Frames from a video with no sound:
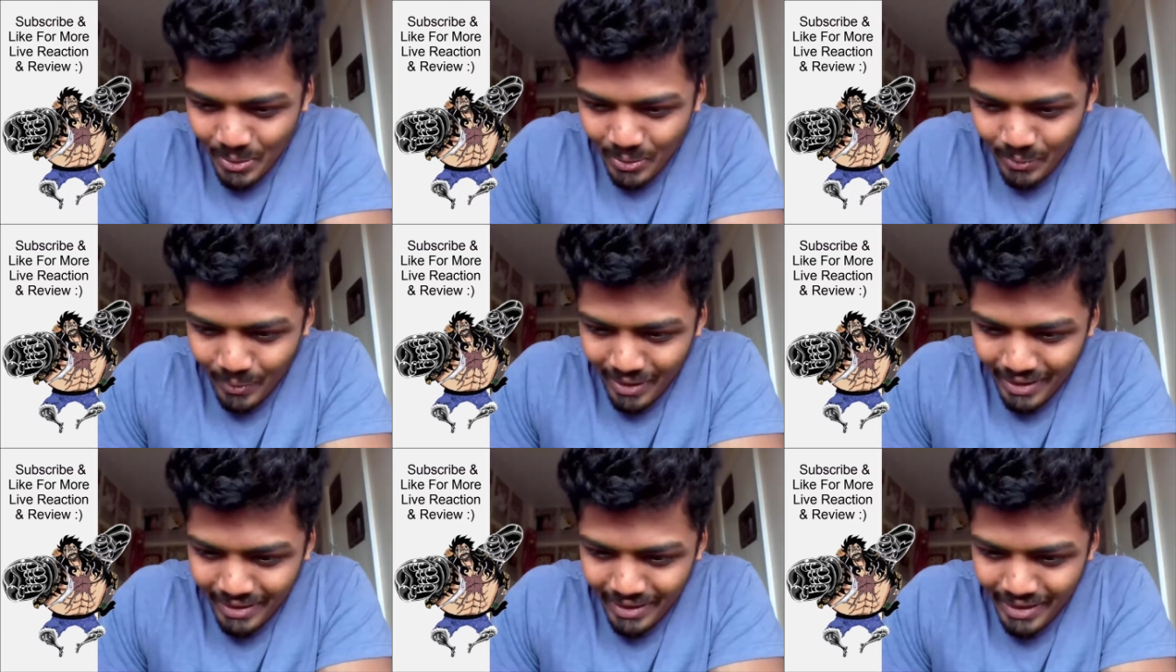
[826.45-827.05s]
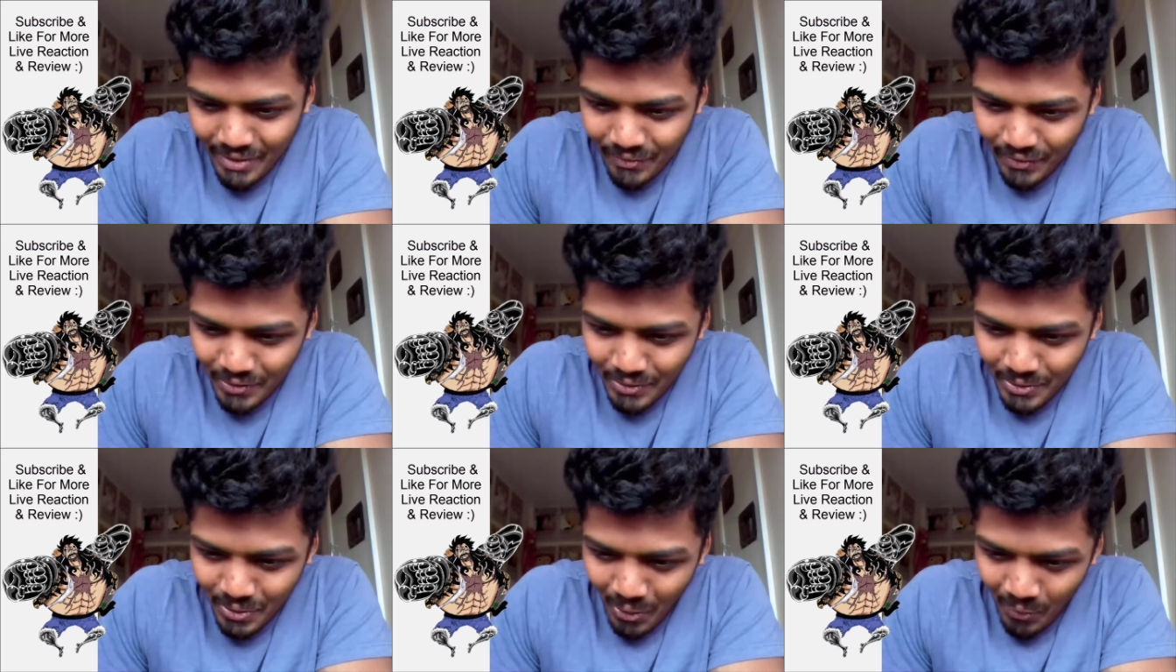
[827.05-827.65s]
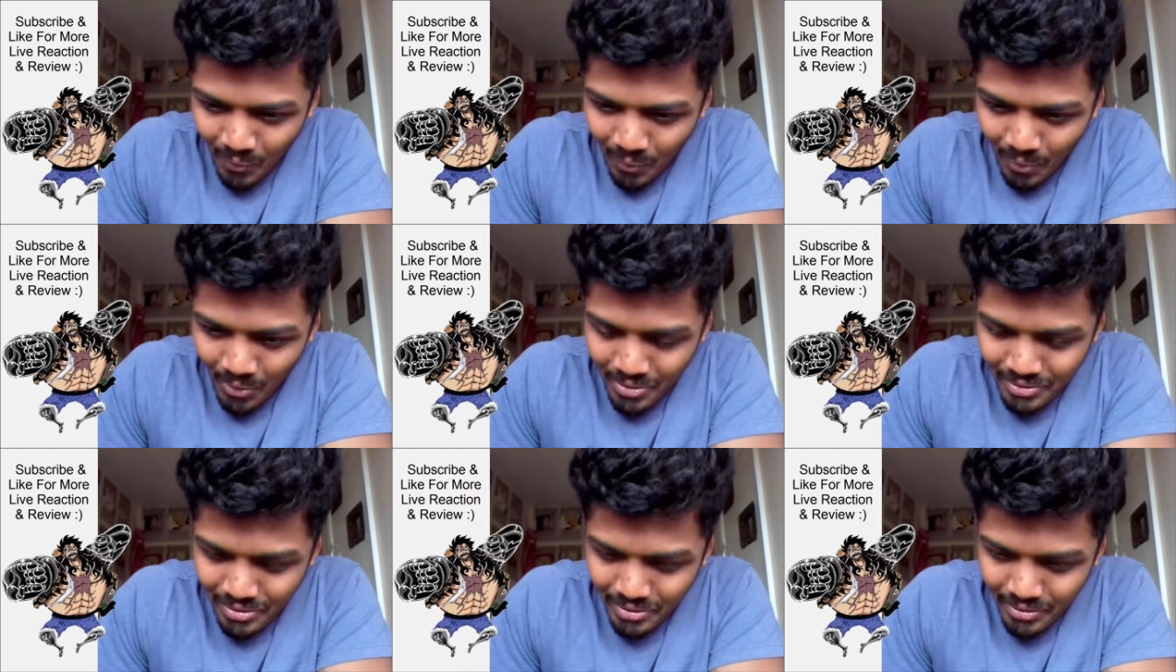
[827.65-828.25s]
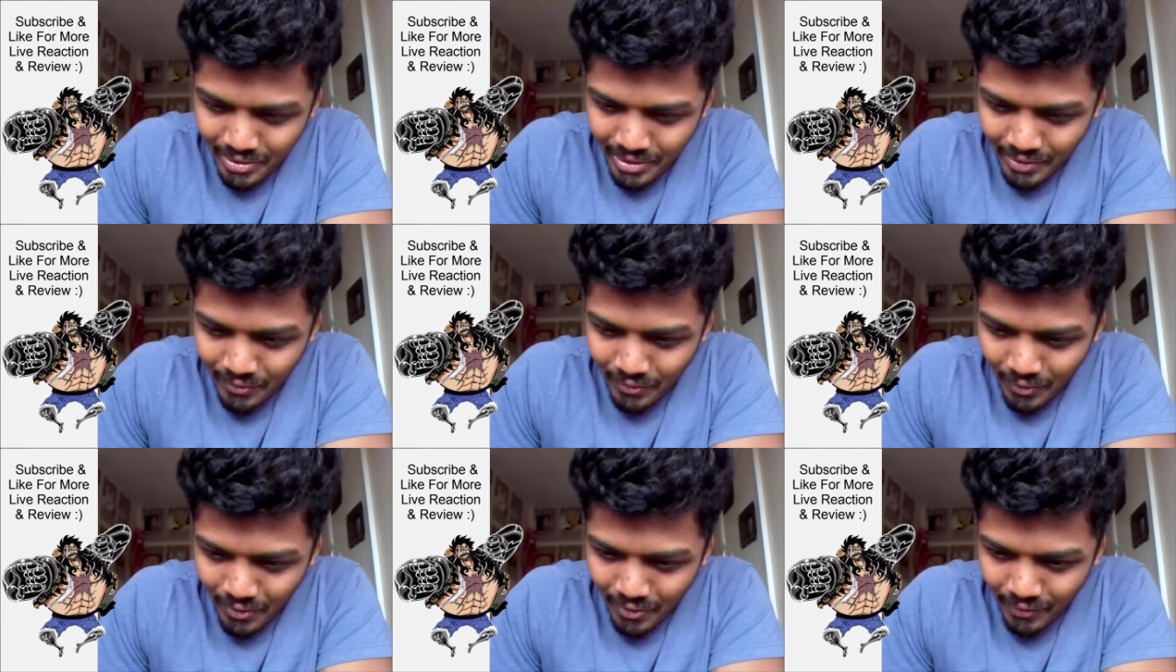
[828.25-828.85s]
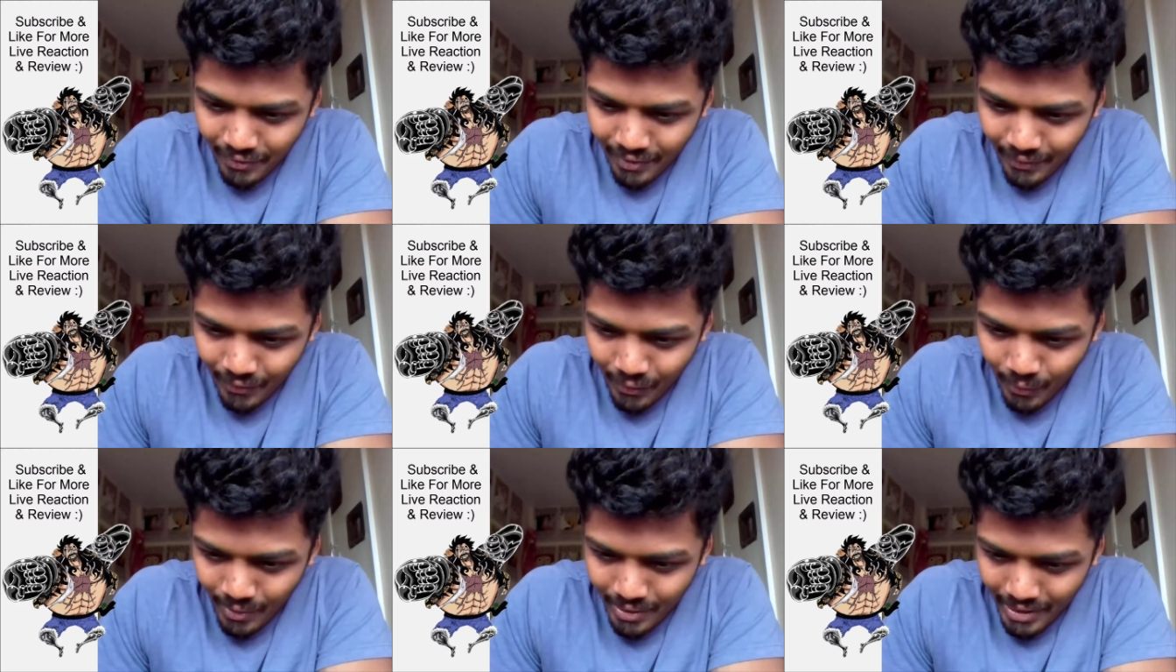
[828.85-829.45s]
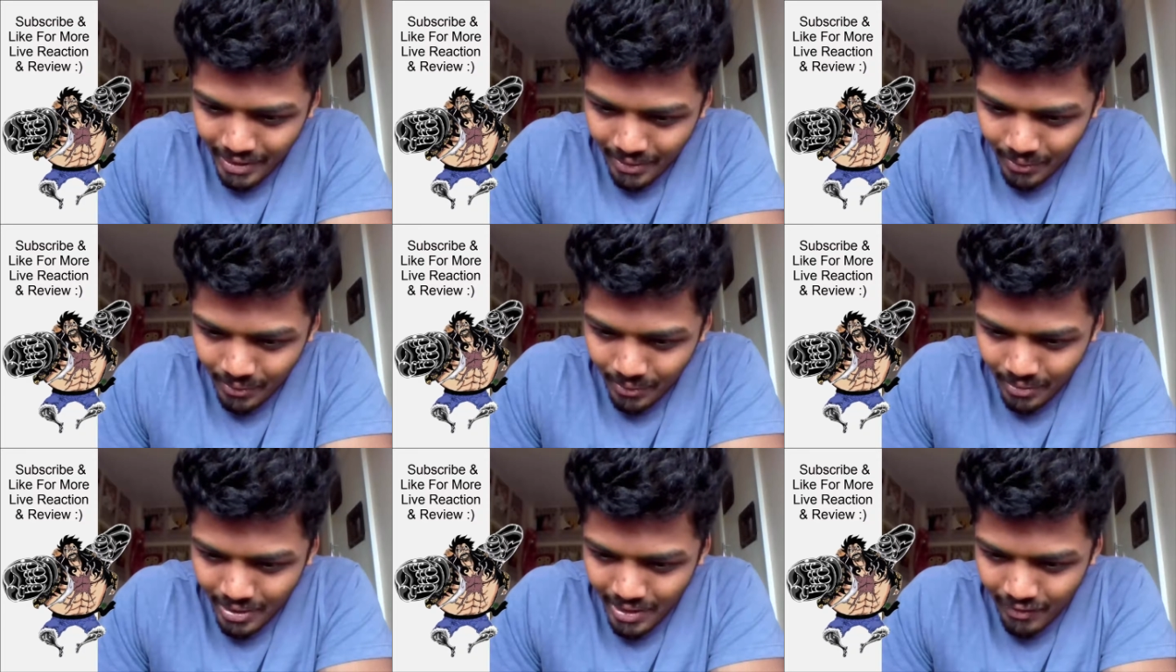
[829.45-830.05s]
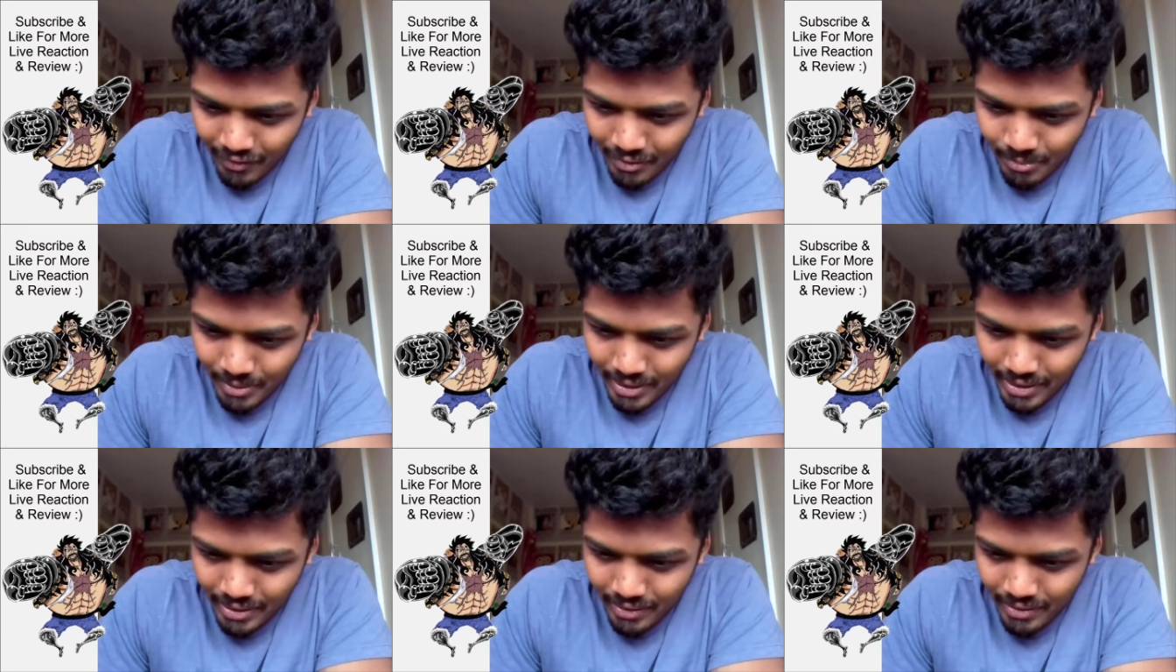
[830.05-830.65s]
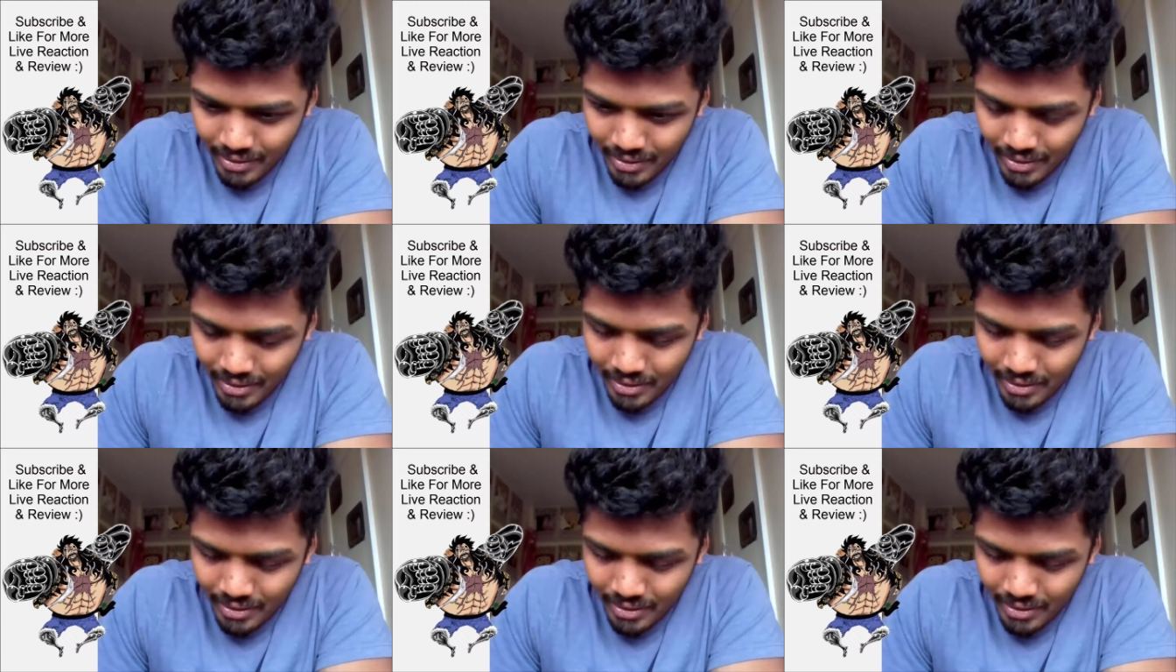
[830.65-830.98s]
well if you don't want to in front of everyone at all i will be